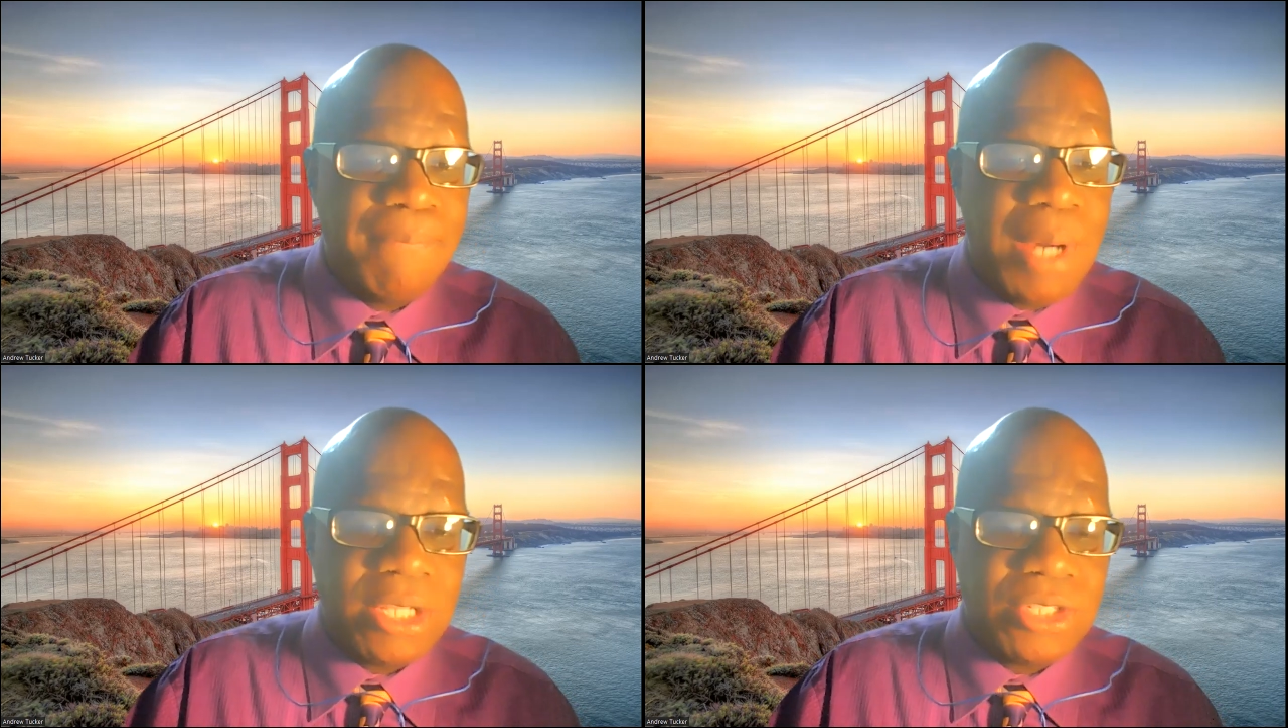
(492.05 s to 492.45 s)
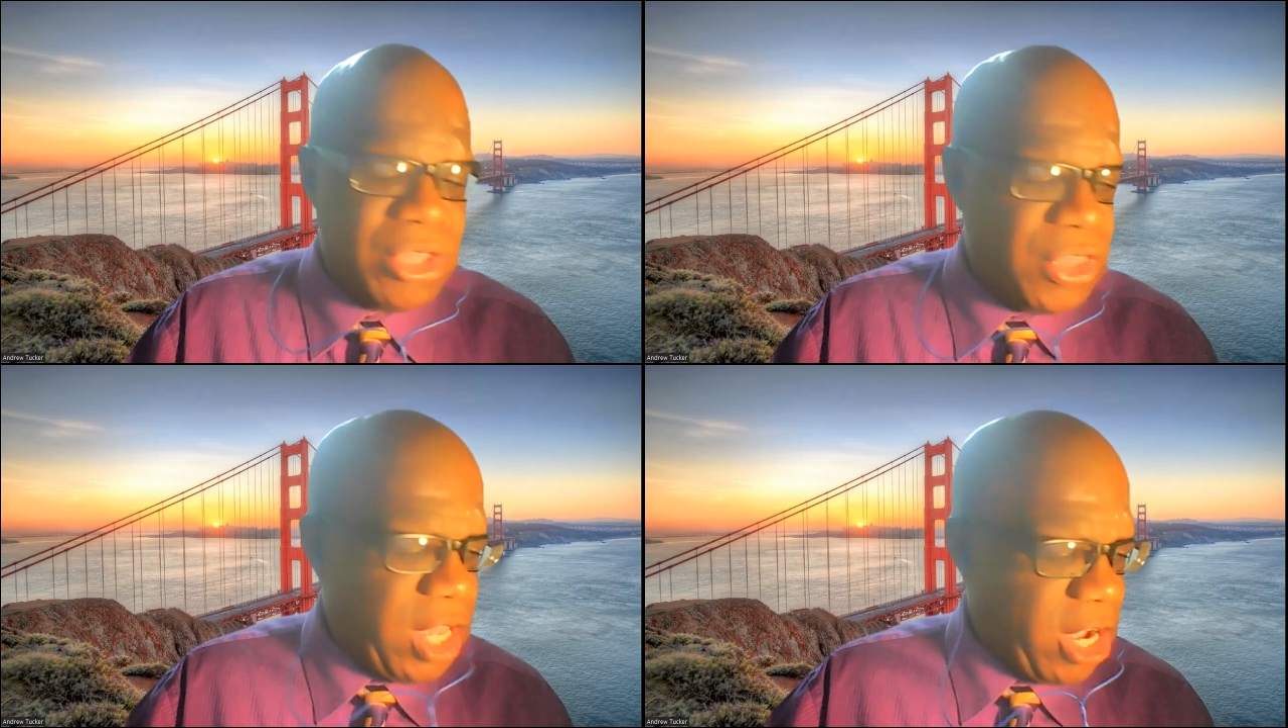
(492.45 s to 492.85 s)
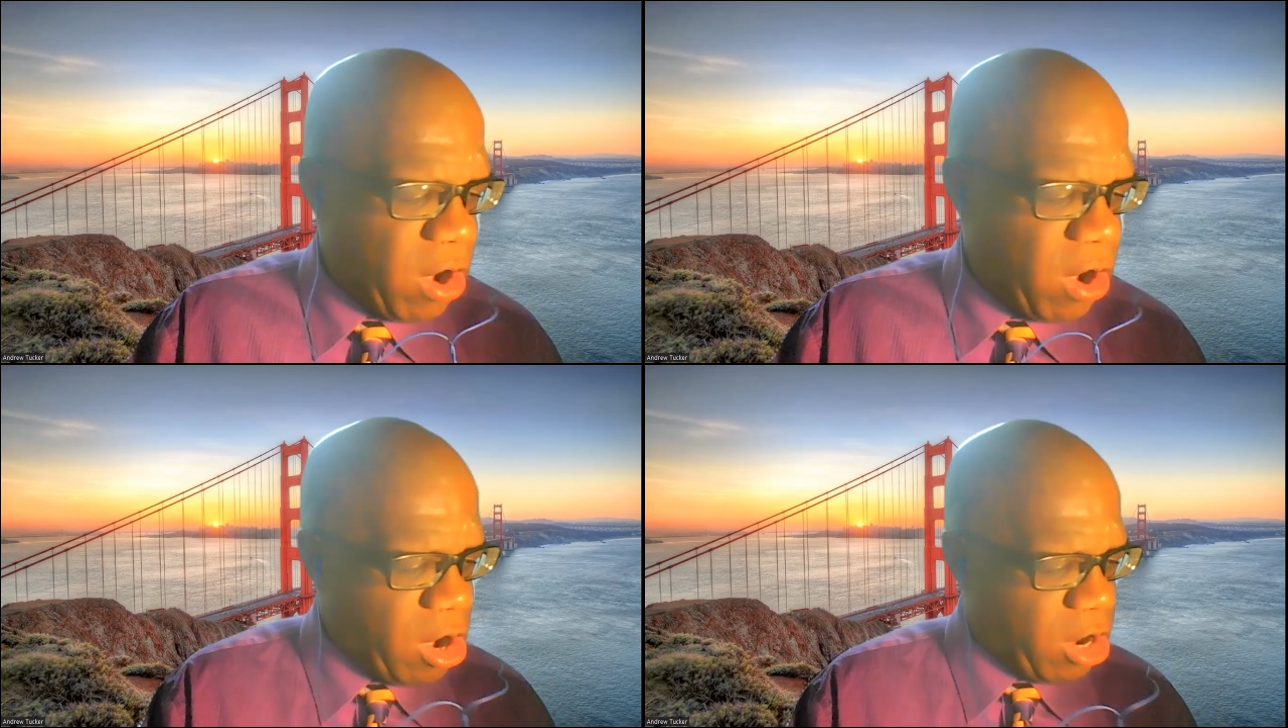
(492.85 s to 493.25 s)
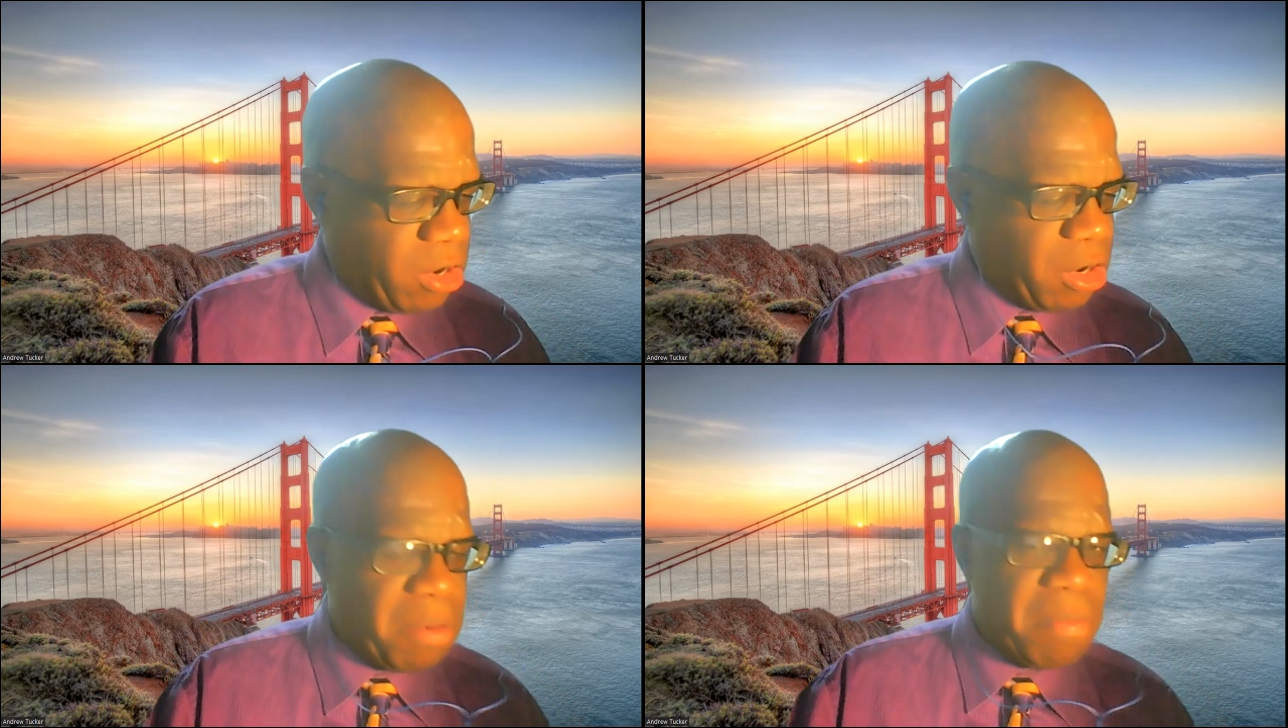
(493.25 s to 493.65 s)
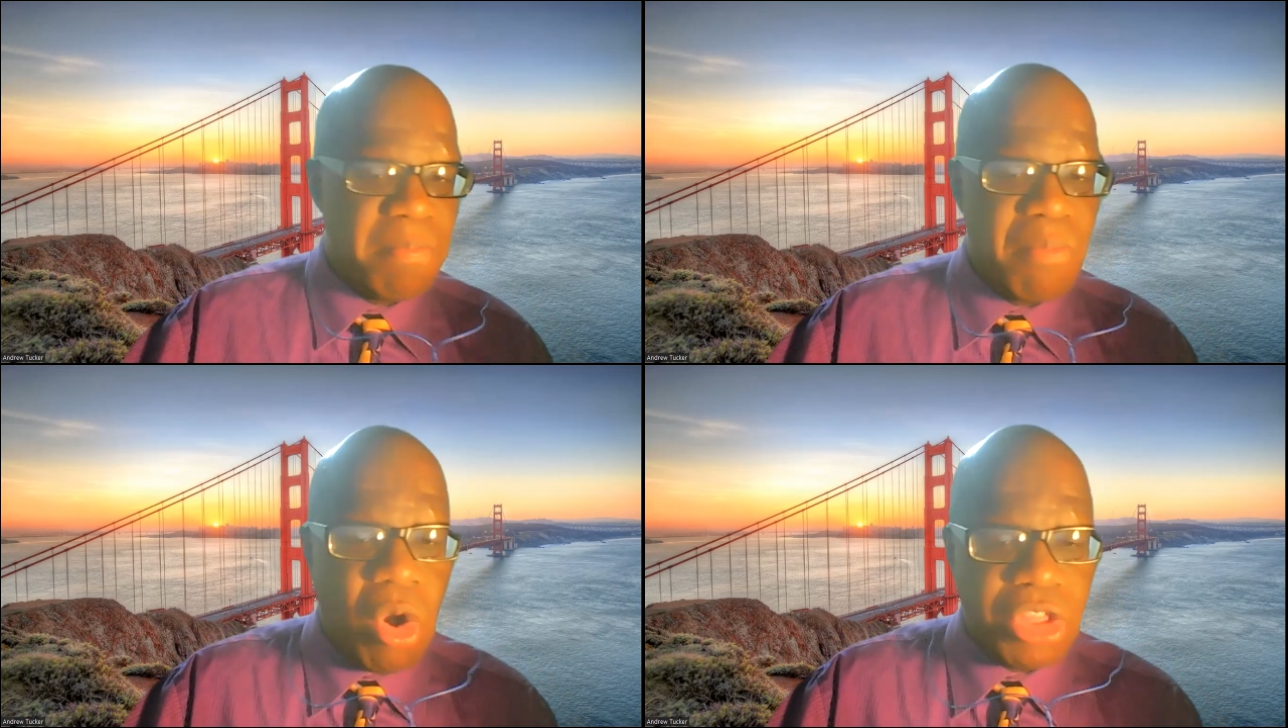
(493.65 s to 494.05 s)
But there are
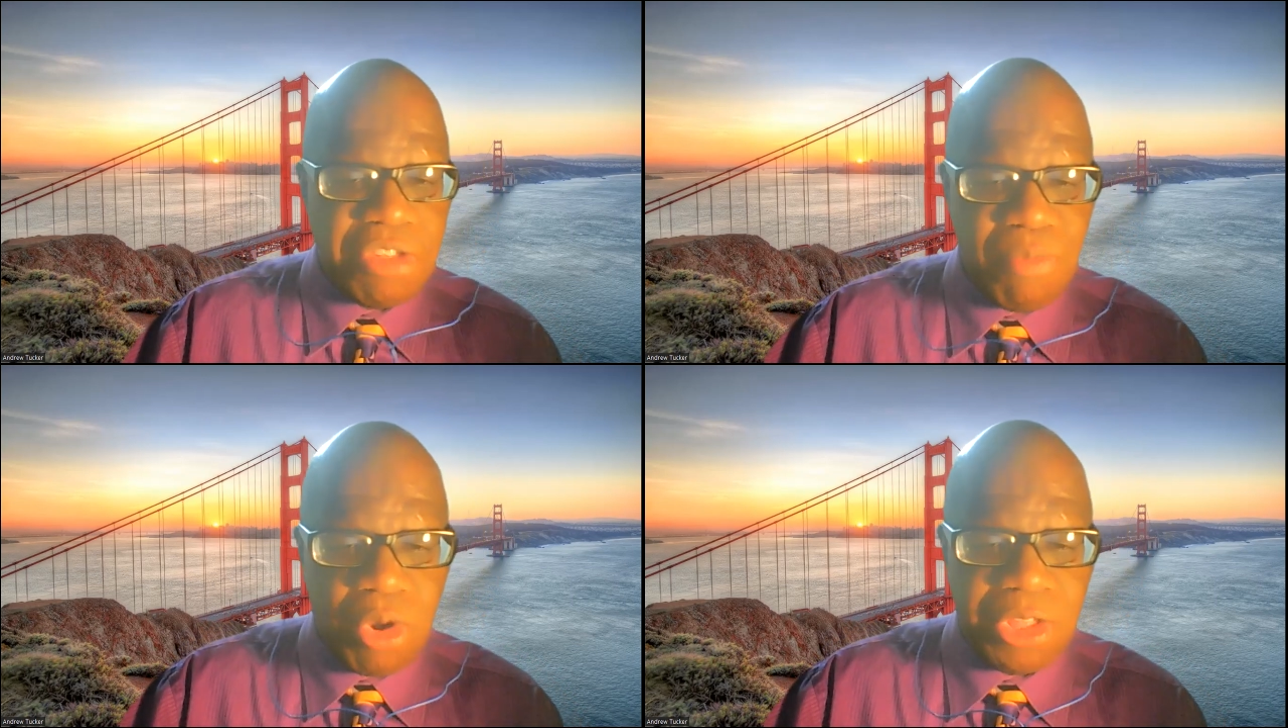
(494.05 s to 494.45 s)
much more